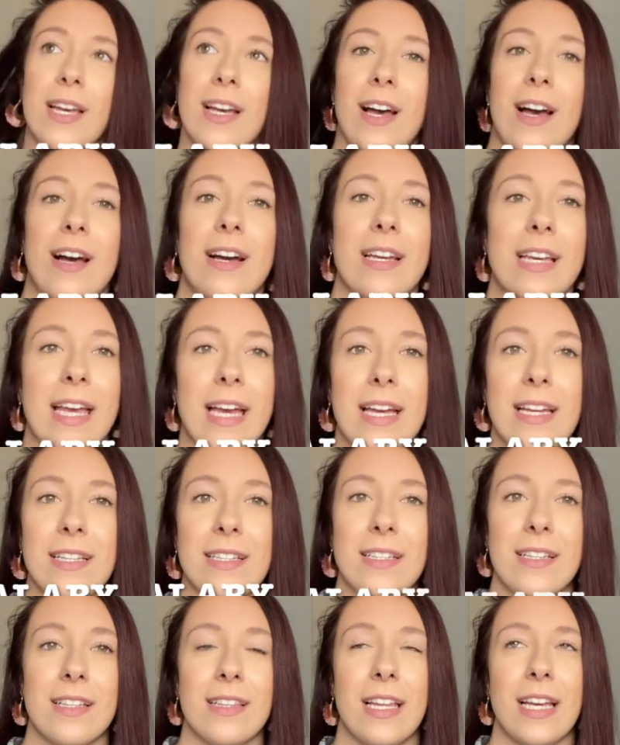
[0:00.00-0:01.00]

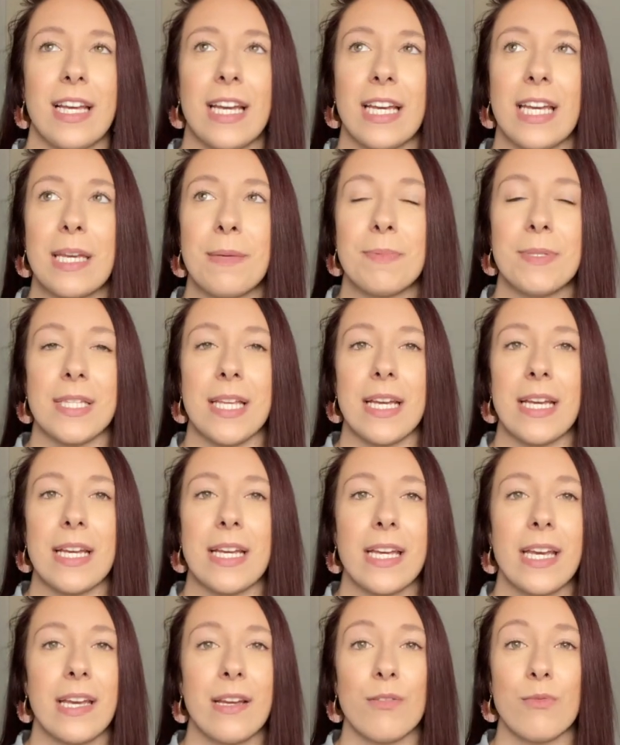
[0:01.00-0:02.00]
again, like I keep
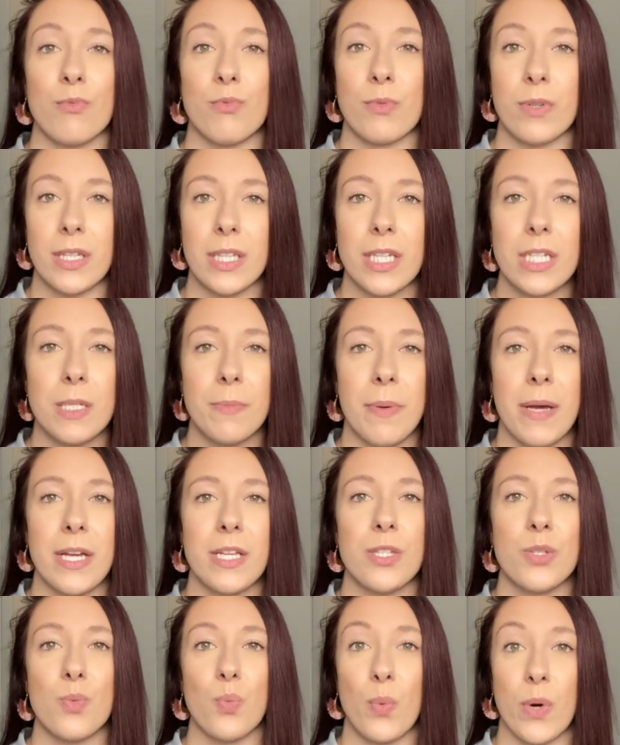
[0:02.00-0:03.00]
saying, it really
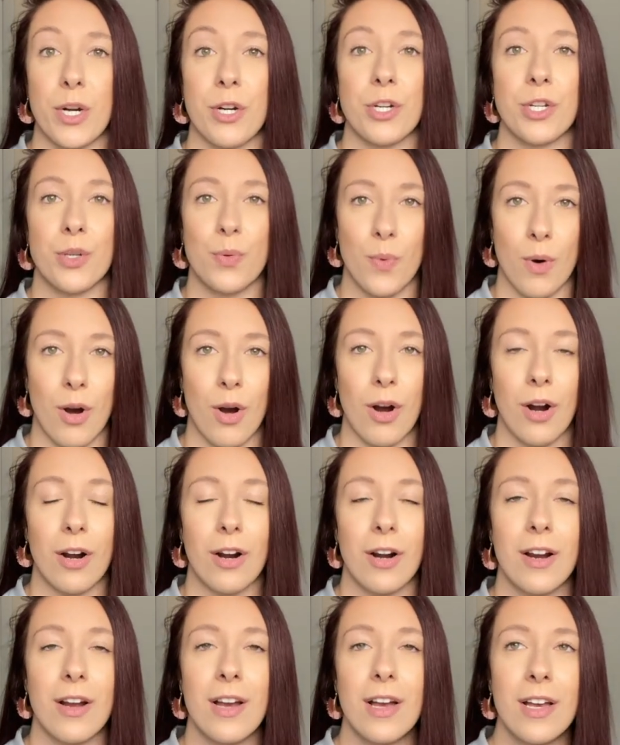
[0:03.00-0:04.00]
depends where you
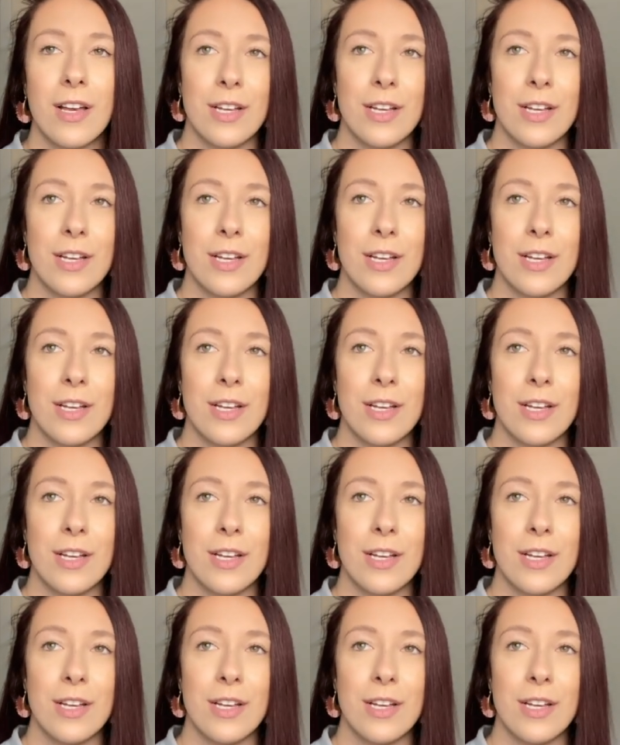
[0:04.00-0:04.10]
are.